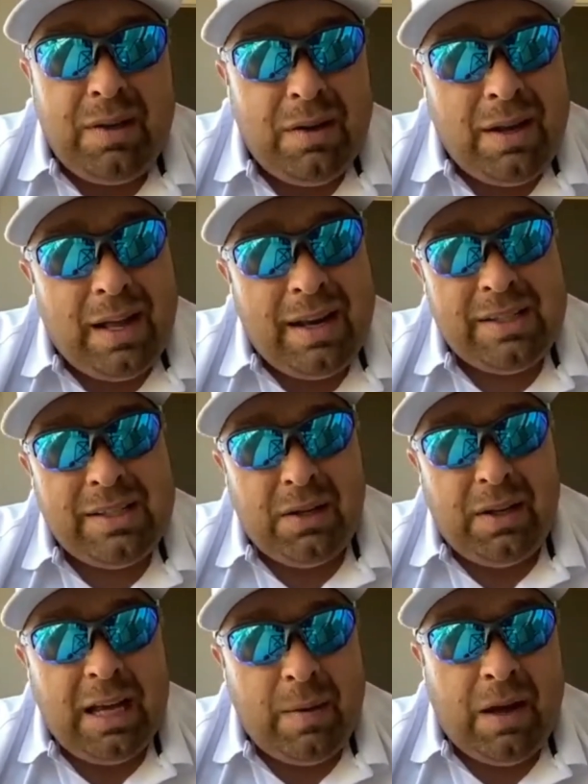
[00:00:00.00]
They're not
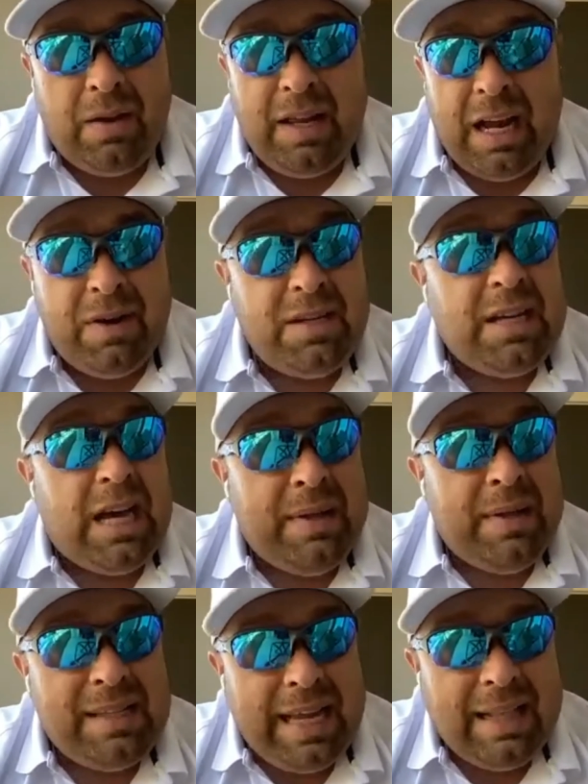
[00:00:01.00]
necessarily coming out every time
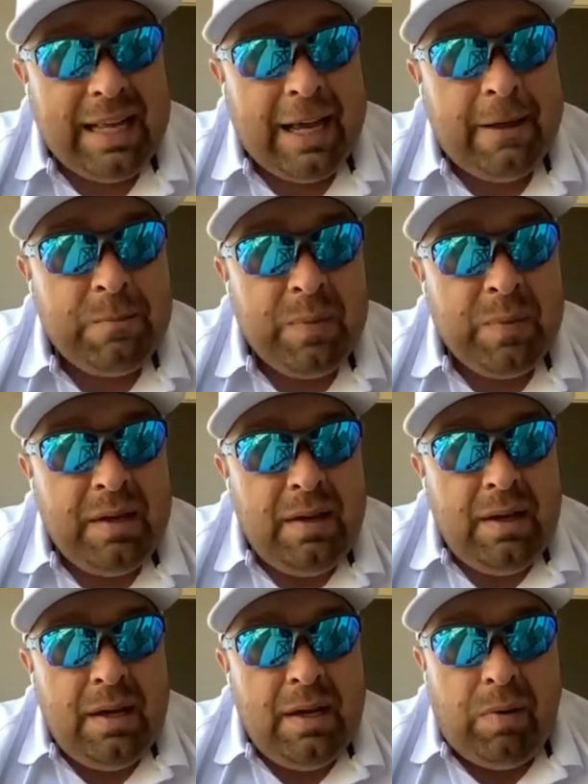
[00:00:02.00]
and saying that,
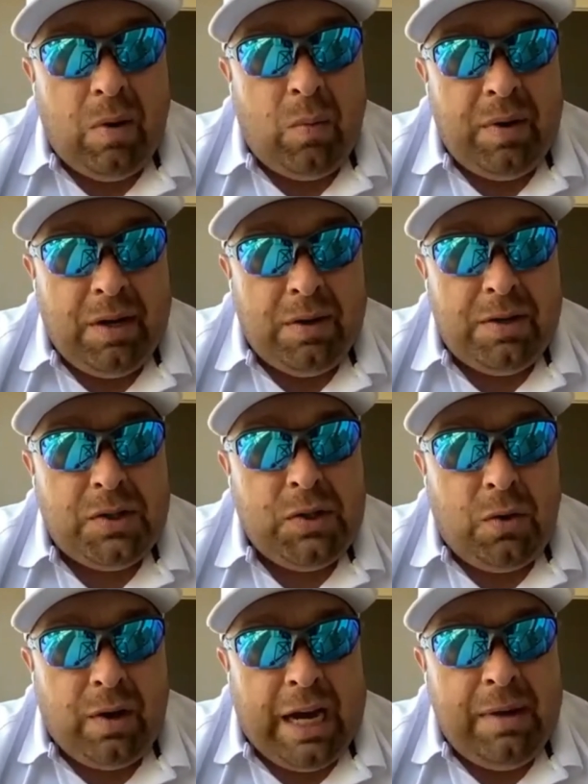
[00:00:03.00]
but when they're
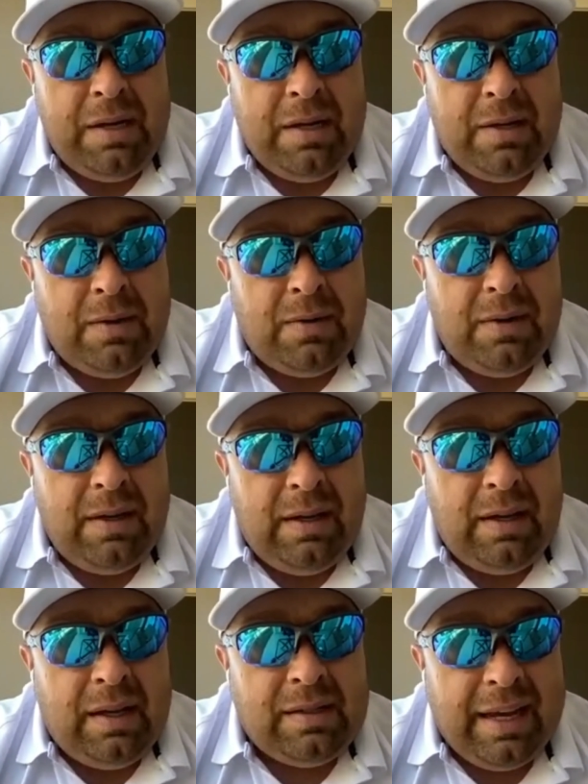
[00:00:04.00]
describing you,
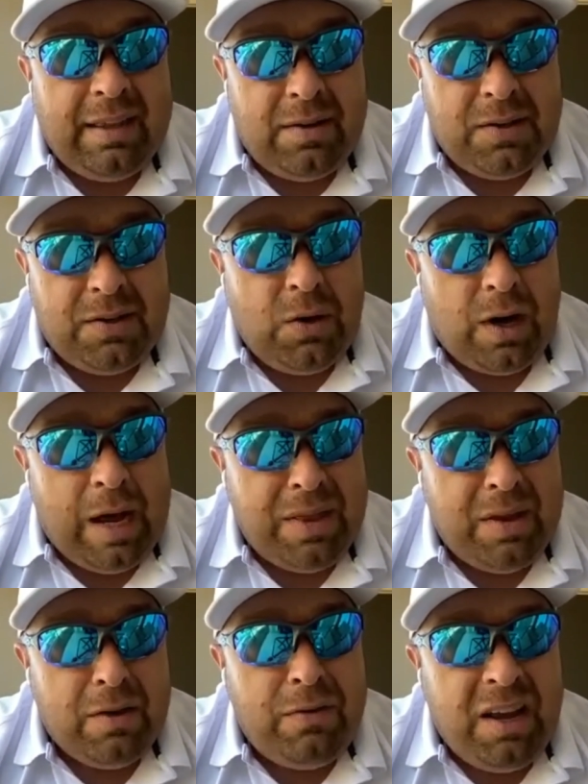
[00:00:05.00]
it's like they're describing
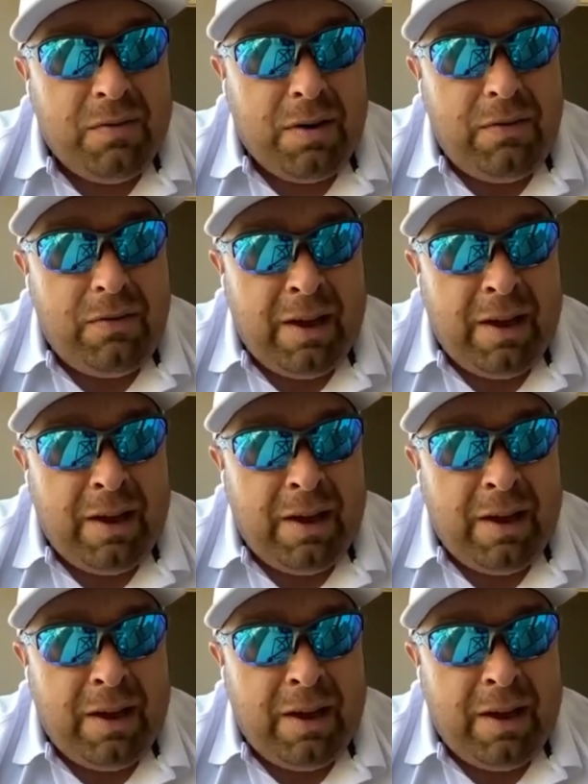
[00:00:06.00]
their favorite